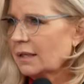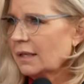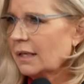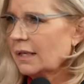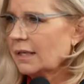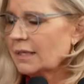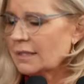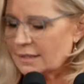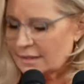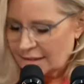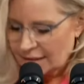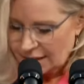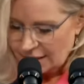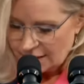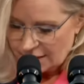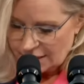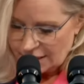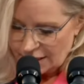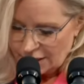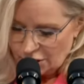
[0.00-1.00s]
It is the
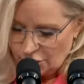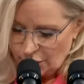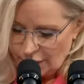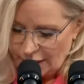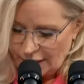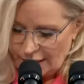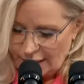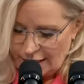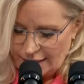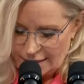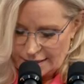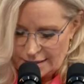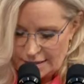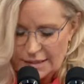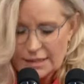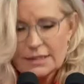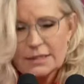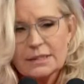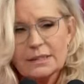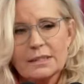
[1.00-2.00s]
continuing and
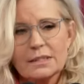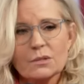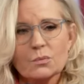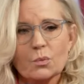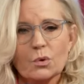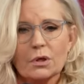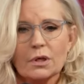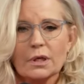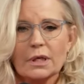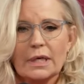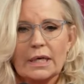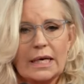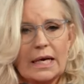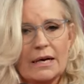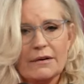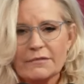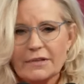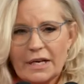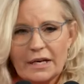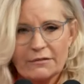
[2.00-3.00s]
ceaseless work
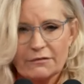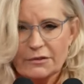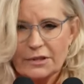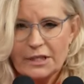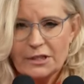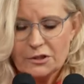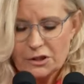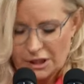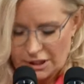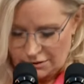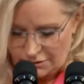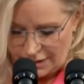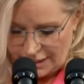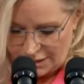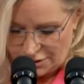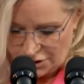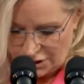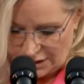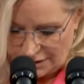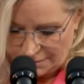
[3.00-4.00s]
of every
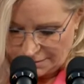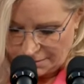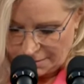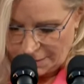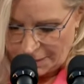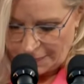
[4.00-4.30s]
generation.